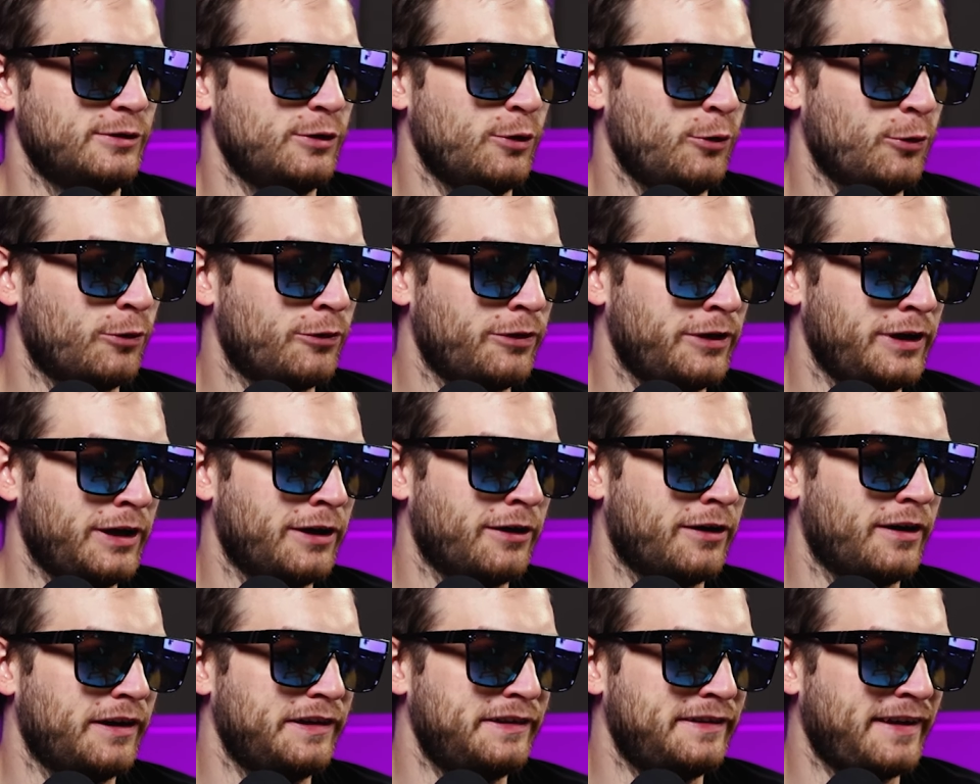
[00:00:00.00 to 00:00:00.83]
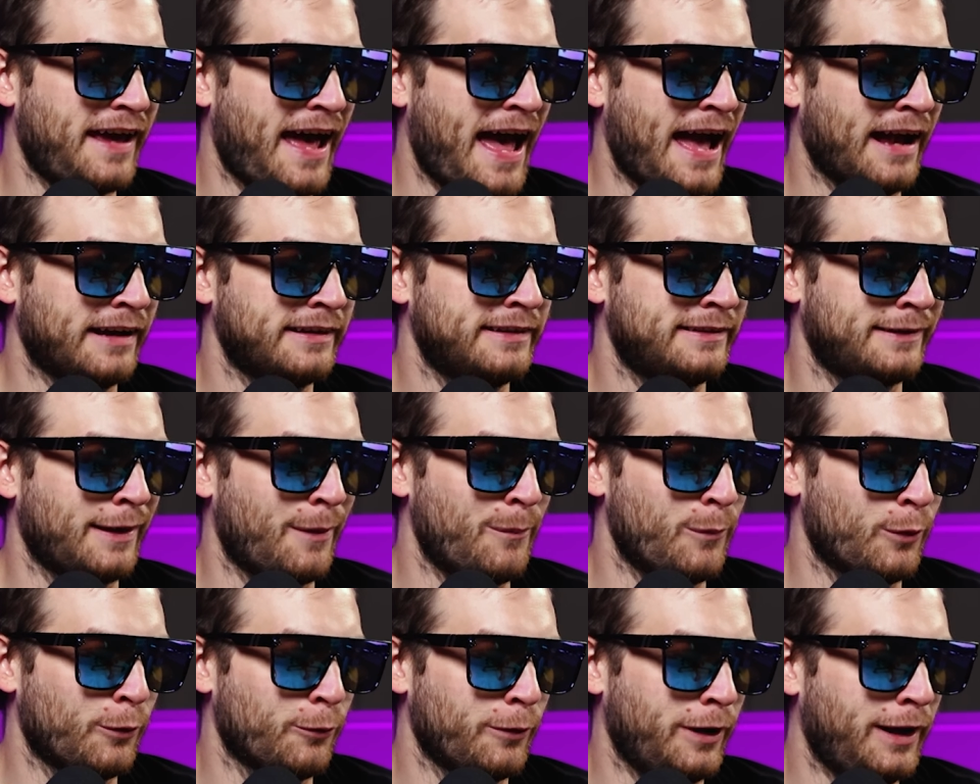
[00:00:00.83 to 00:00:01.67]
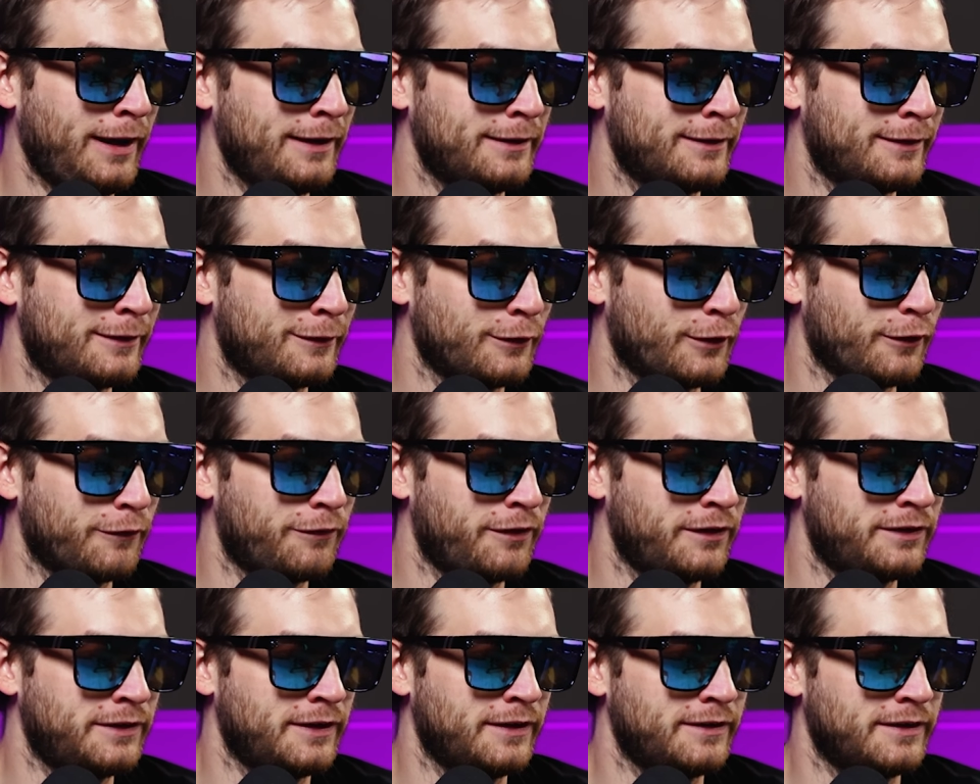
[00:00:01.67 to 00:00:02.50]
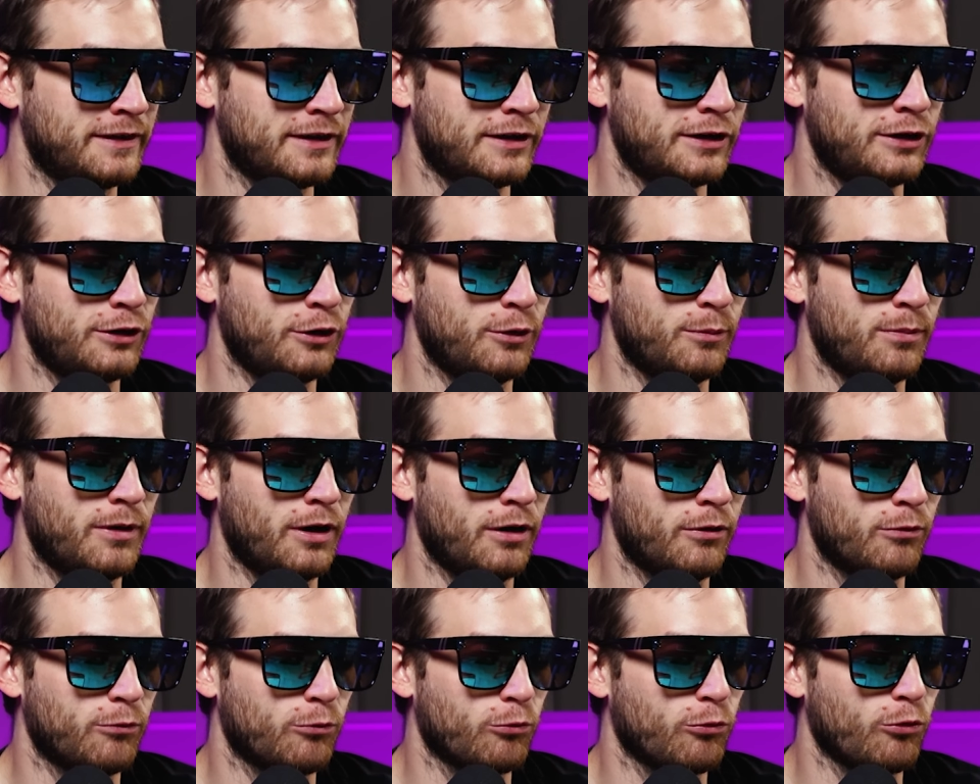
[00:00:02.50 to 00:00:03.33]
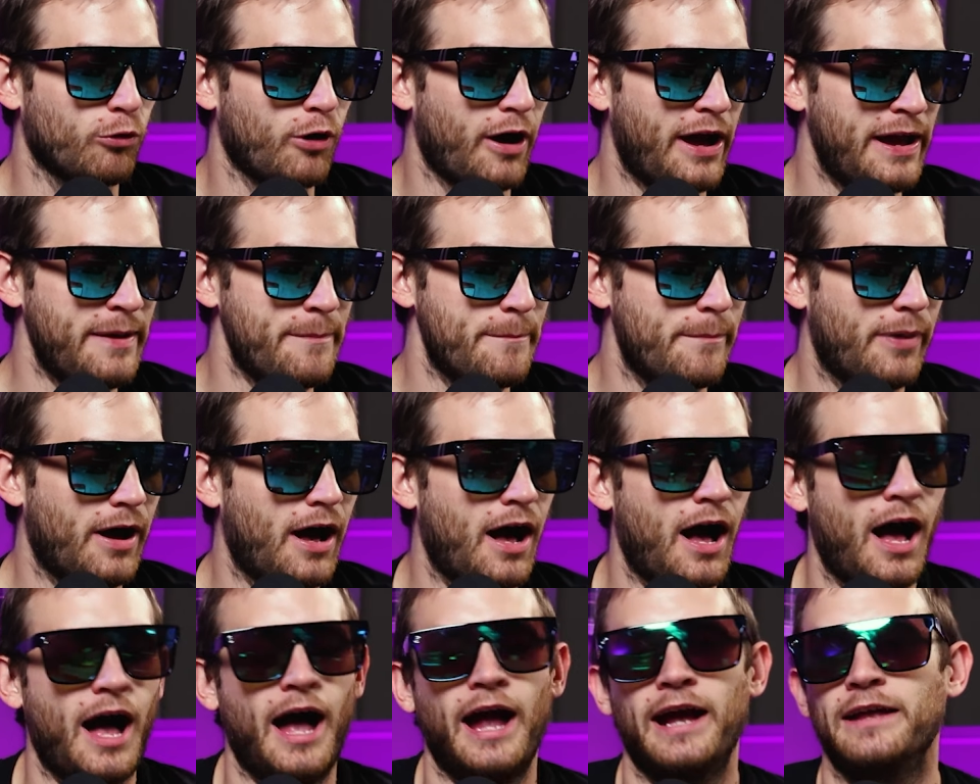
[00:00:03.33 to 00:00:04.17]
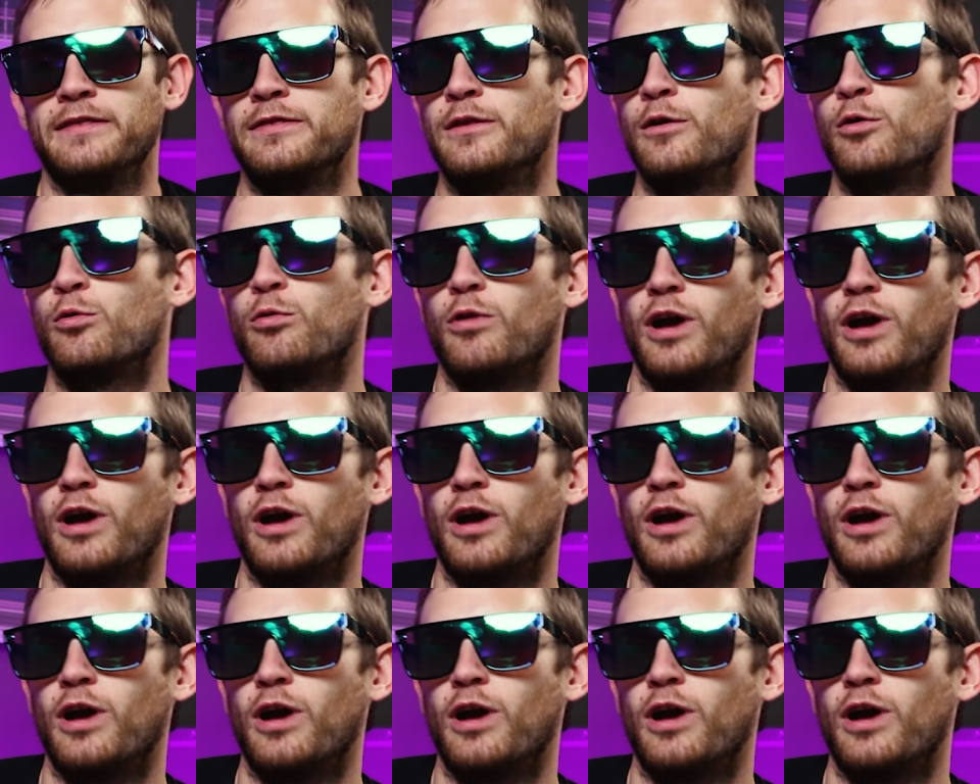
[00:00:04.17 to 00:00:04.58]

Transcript: nuclear attack submarine surfaces in Cuba right behind the